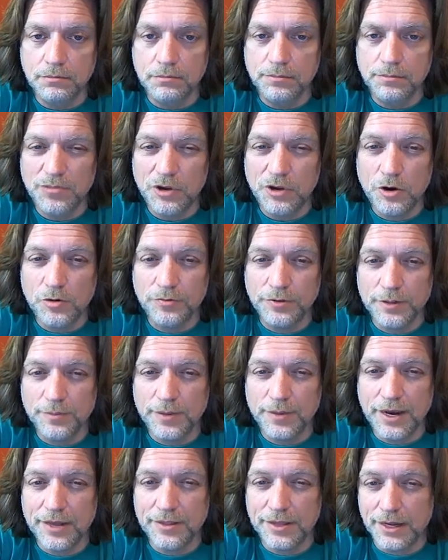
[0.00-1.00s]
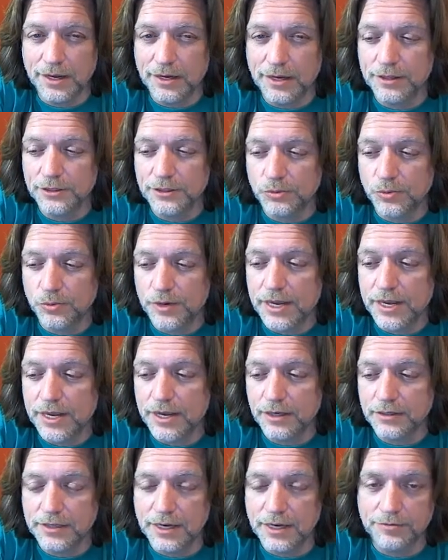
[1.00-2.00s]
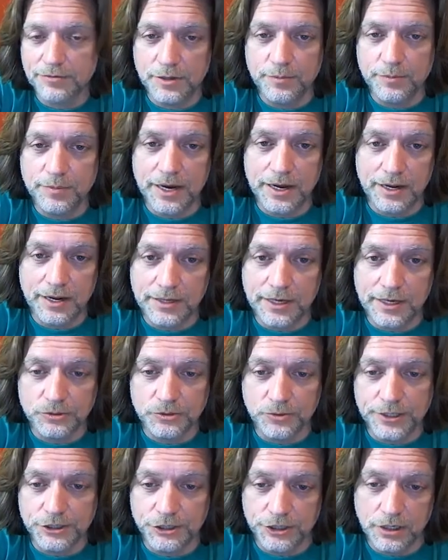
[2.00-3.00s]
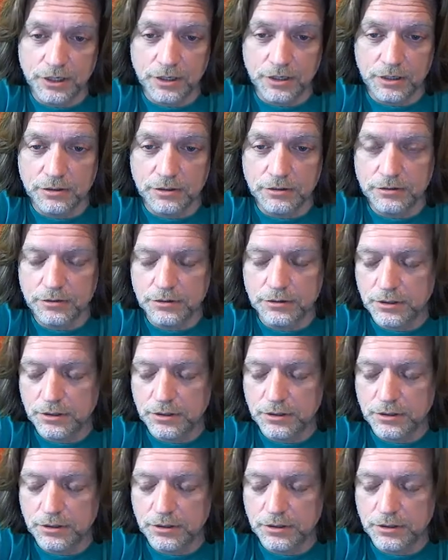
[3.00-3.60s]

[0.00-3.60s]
hopefully by the end of this week, definitely by next week's show.